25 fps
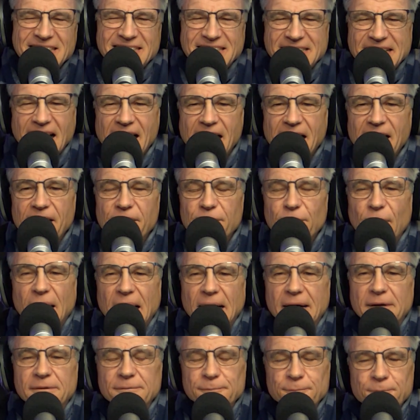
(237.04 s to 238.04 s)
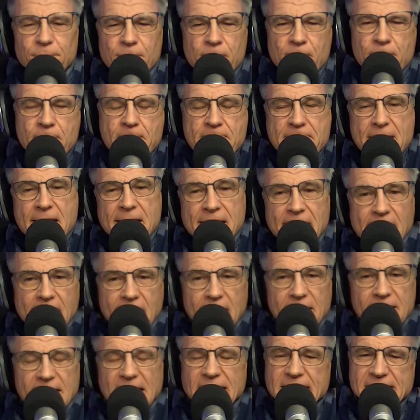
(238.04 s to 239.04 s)
So
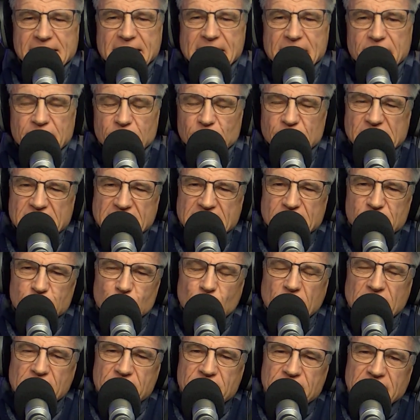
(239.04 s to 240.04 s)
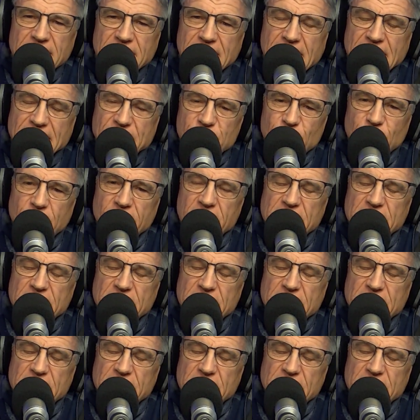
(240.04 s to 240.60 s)
was his wish, and that's